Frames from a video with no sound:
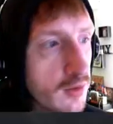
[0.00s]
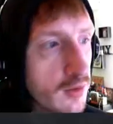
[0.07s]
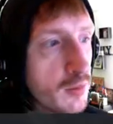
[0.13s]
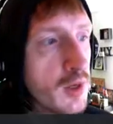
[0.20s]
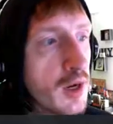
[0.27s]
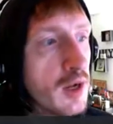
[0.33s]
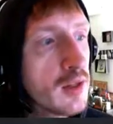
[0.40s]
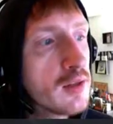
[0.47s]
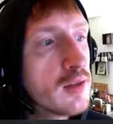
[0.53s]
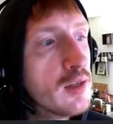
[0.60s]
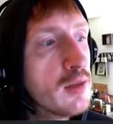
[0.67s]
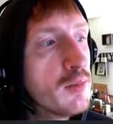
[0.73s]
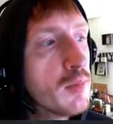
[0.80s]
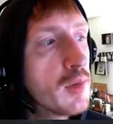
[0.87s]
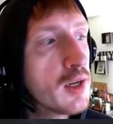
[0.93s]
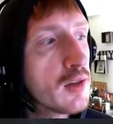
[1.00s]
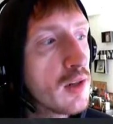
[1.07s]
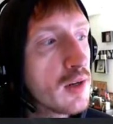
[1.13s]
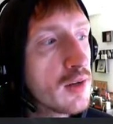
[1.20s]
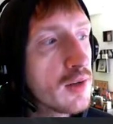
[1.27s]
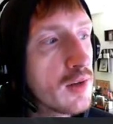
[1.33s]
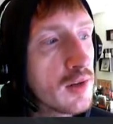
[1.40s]
terminology didn't make a
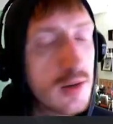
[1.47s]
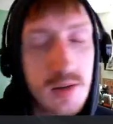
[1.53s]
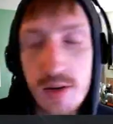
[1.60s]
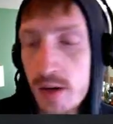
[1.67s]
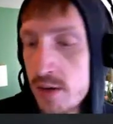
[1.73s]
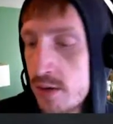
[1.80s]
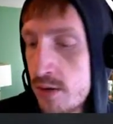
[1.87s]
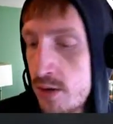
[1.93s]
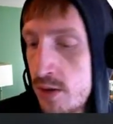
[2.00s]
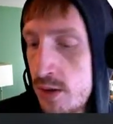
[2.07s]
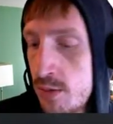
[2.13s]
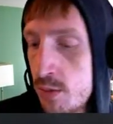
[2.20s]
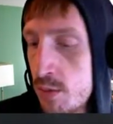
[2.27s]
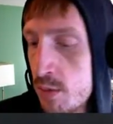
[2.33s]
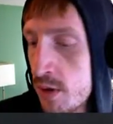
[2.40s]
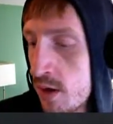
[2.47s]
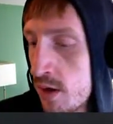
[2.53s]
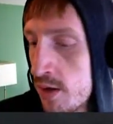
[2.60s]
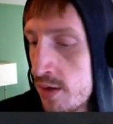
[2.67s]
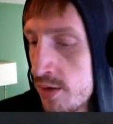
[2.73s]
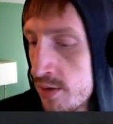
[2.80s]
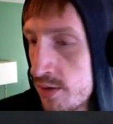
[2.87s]
lot of sense. Dr. Dookie will work
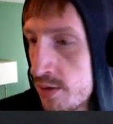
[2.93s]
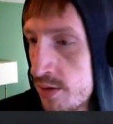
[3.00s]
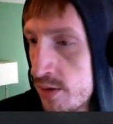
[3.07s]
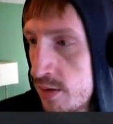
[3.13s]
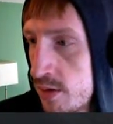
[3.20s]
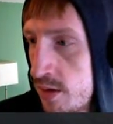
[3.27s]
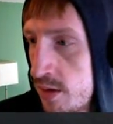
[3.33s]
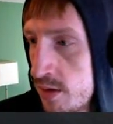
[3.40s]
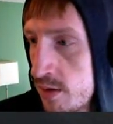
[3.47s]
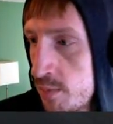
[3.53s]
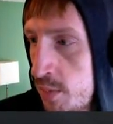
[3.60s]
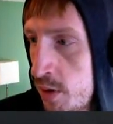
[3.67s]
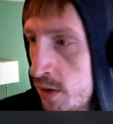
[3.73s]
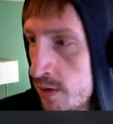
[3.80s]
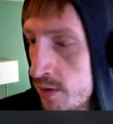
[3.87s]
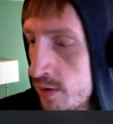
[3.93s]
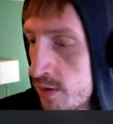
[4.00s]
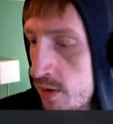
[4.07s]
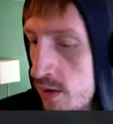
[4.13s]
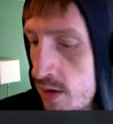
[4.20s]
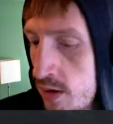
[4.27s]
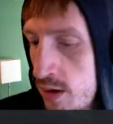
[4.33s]
on his puns.
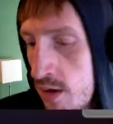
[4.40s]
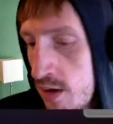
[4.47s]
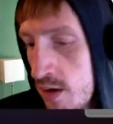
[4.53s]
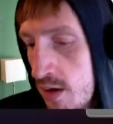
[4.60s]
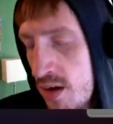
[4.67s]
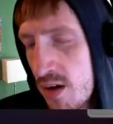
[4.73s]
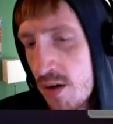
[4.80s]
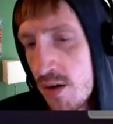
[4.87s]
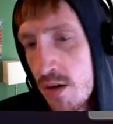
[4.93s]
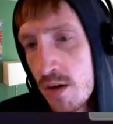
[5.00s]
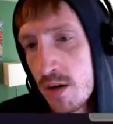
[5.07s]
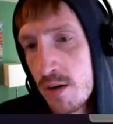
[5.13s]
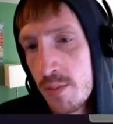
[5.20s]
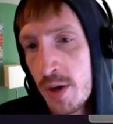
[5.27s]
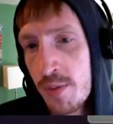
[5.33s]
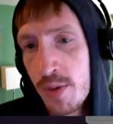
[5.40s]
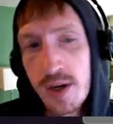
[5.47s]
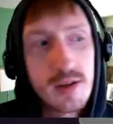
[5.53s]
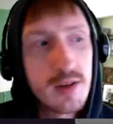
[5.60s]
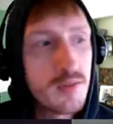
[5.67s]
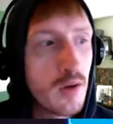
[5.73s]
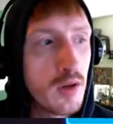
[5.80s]
Oh, my
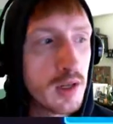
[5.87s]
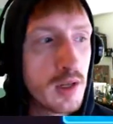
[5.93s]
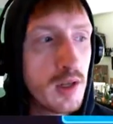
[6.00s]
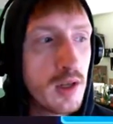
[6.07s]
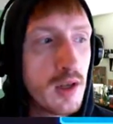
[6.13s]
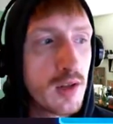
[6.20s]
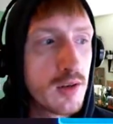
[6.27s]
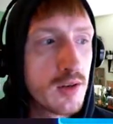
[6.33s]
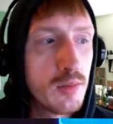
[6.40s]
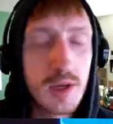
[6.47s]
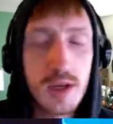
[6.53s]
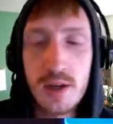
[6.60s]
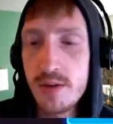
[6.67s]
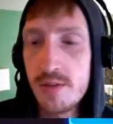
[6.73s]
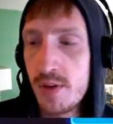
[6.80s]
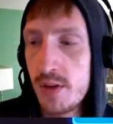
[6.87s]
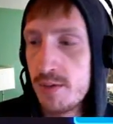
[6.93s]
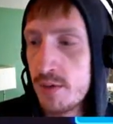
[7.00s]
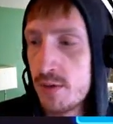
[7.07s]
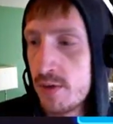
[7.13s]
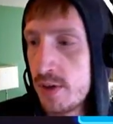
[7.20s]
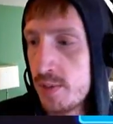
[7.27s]
rank is falling. So because of
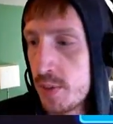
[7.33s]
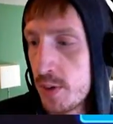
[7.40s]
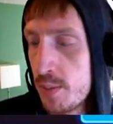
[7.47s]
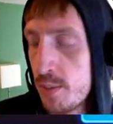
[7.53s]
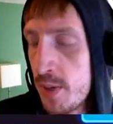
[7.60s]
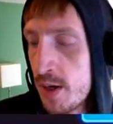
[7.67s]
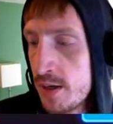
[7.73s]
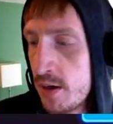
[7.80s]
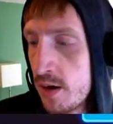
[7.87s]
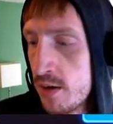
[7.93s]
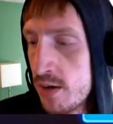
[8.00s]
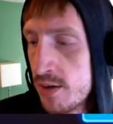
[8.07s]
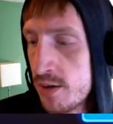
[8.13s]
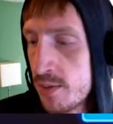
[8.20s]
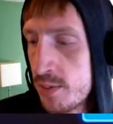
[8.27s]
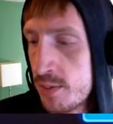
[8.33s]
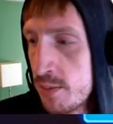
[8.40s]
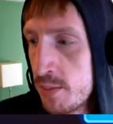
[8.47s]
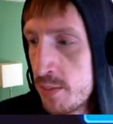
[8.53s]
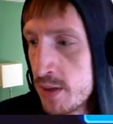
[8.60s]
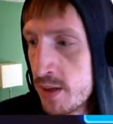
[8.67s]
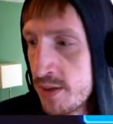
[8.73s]
level creep, my Guardians are
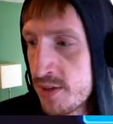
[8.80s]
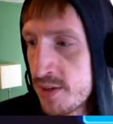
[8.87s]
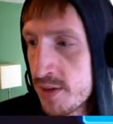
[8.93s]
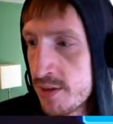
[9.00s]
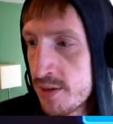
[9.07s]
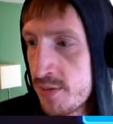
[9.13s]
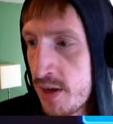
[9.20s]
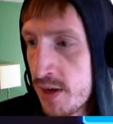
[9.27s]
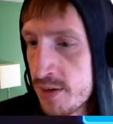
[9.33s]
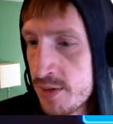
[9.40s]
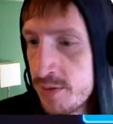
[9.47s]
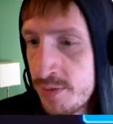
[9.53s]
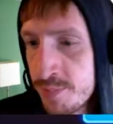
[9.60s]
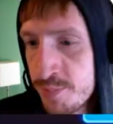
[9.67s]
becoming less and less effective.